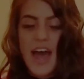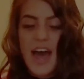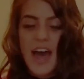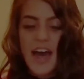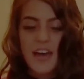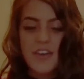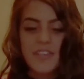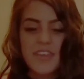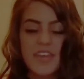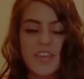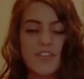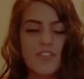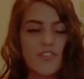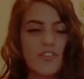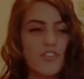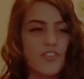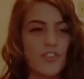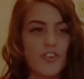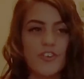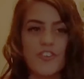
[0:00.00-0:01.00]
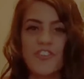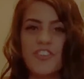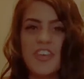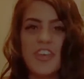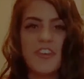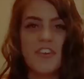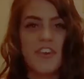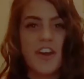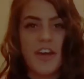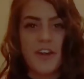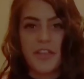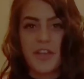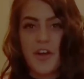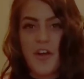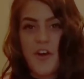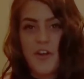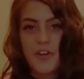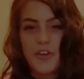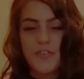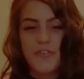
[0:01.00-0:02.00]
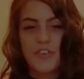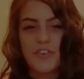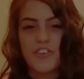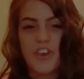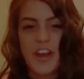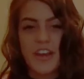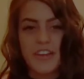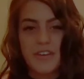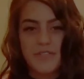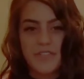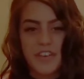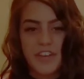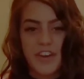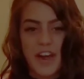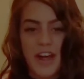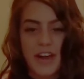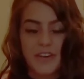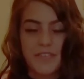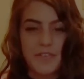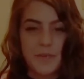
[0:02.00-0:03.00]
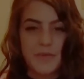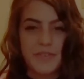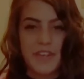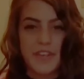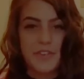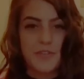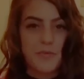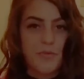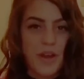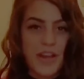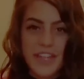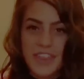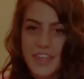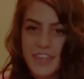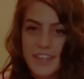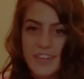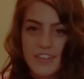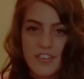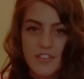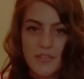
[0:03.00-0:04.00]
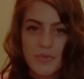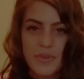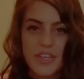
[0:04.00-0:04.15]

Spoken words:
I searched the internet all over, trying to figure out if it was the right thing to do,